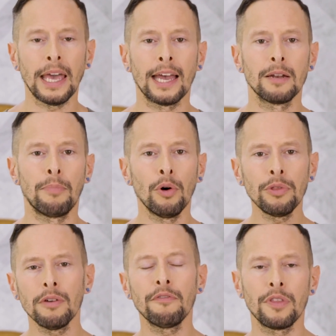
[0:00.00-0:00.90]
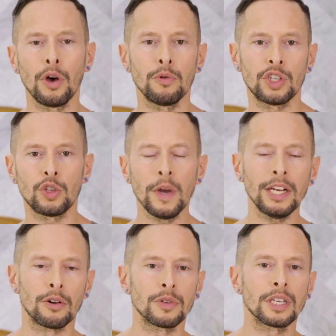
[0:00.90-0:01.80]
And both of those
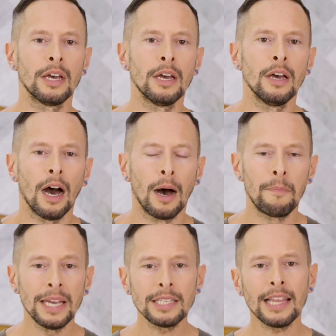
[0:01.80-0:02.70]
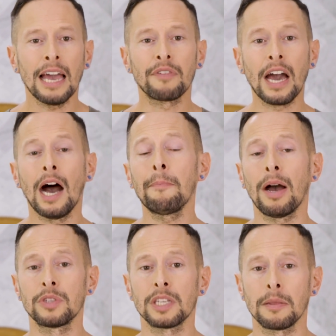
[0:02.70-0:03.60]
sweeteners um, basically have
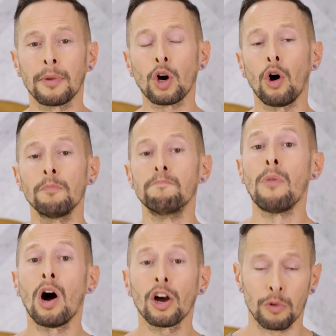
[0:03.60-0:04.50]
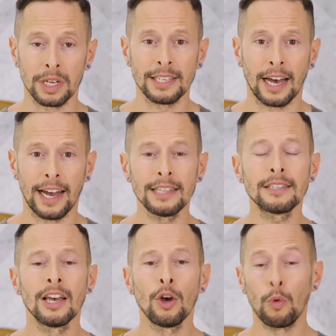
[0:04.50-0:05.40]
compounds in them called
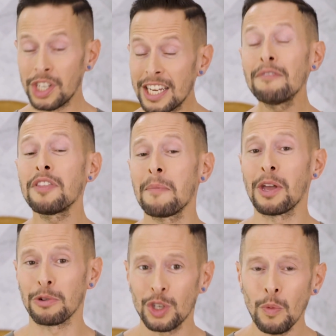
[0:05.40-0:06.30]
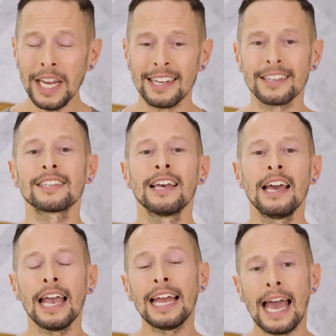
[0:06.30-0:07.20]
mogrosides, which give them their sweetness
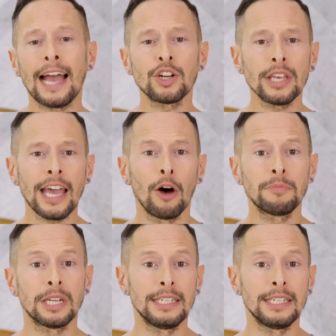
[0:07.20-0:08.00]
and actually help